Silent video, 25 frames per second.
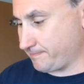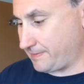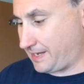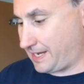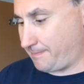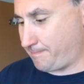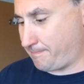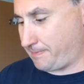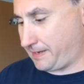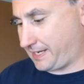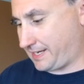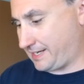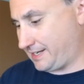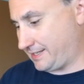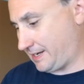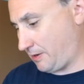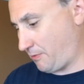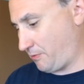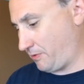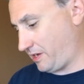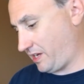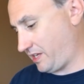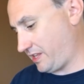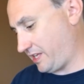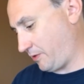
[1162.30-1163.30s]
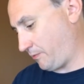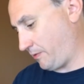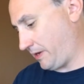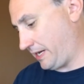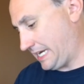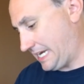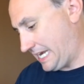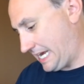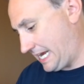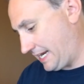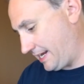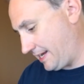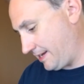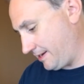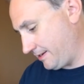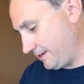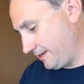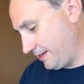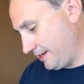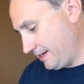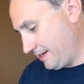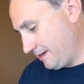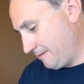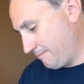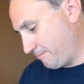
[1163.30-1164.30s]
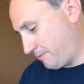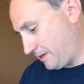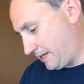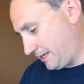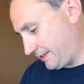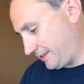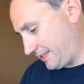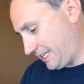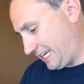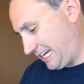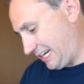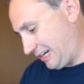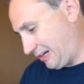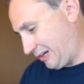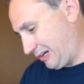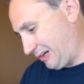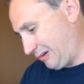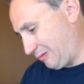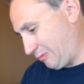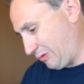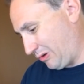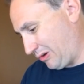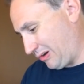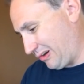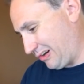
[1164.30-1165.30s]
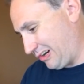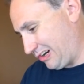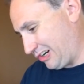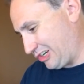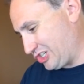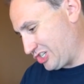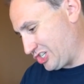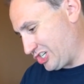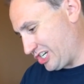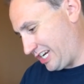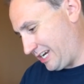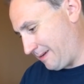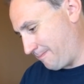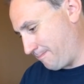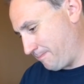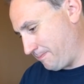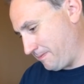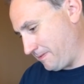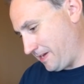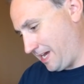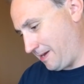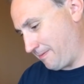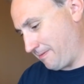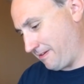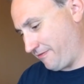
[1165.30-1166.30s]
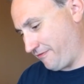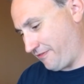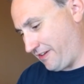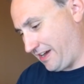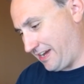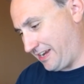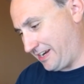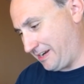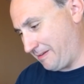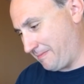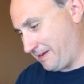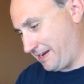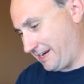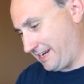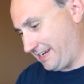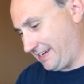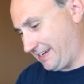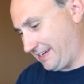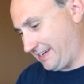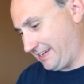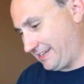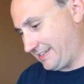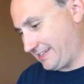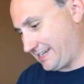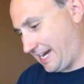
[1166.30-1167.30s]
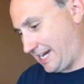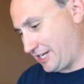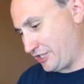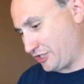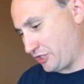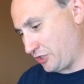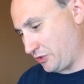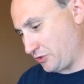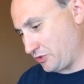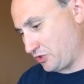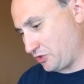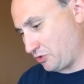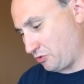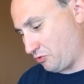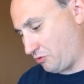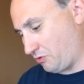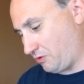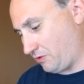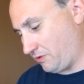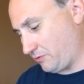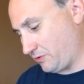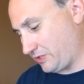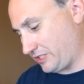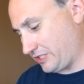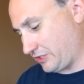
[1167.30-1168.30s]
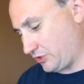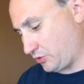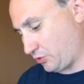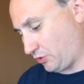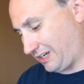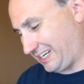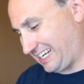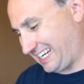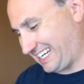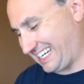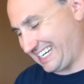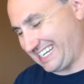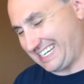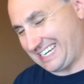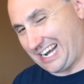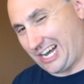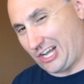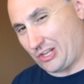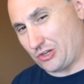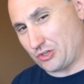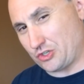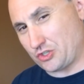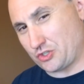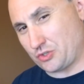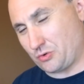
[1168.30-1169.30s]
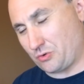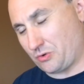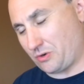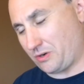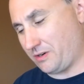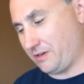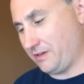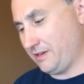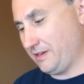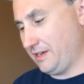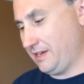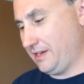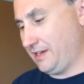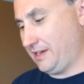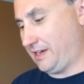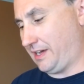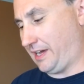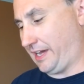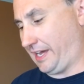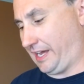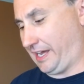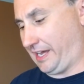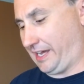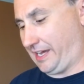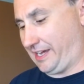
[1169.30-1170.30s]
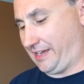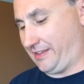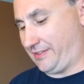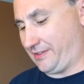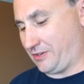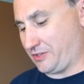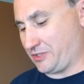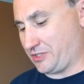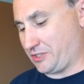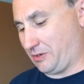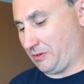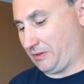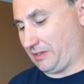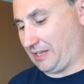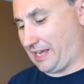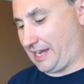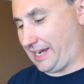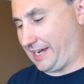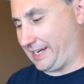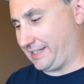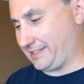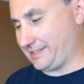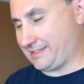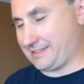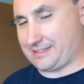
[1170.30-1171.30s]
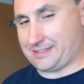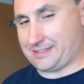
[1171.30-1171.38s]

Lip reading: not because I really think we need it, but they were cheap. Amy found them at a Daiso store, which is sort of like a dollar store, and they're so light,